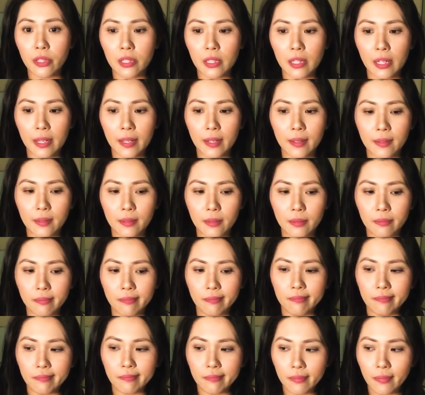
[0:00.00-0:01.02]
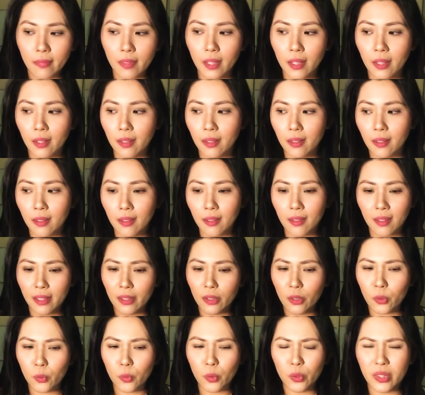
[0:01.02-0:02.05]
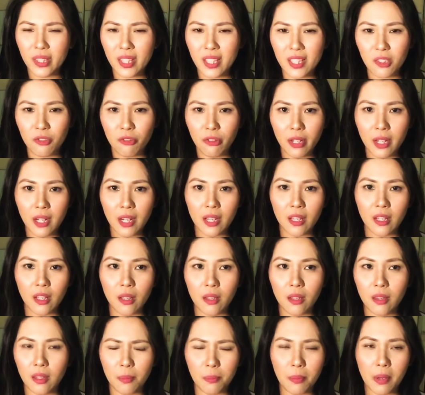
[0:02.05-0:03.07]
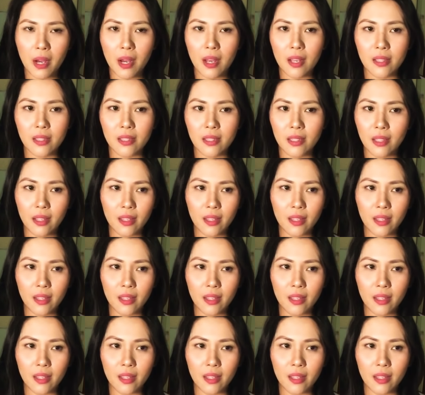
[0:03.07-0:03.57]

like you would disregard the past,